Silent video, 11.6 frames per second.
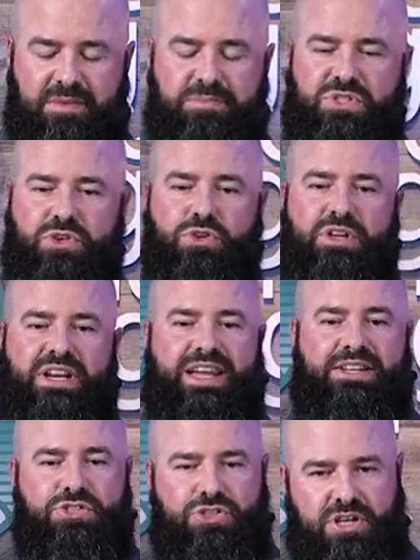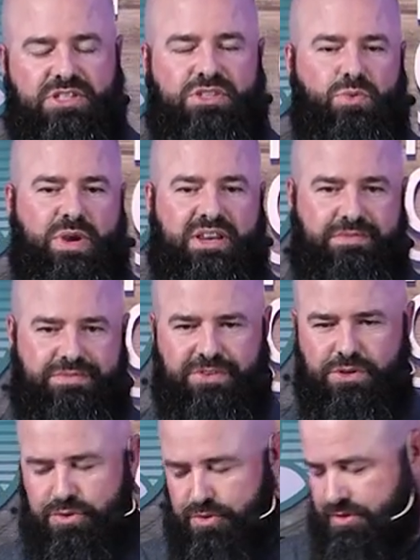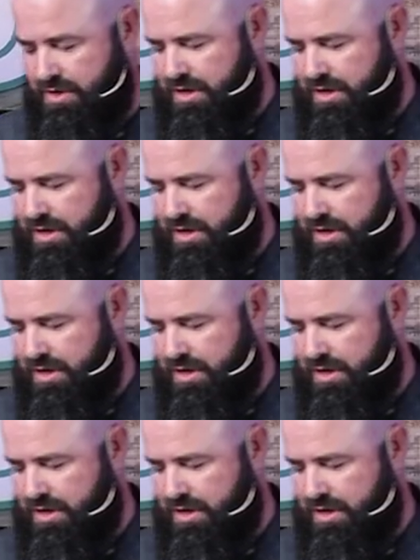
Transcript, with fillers: So you can add just the weight of food,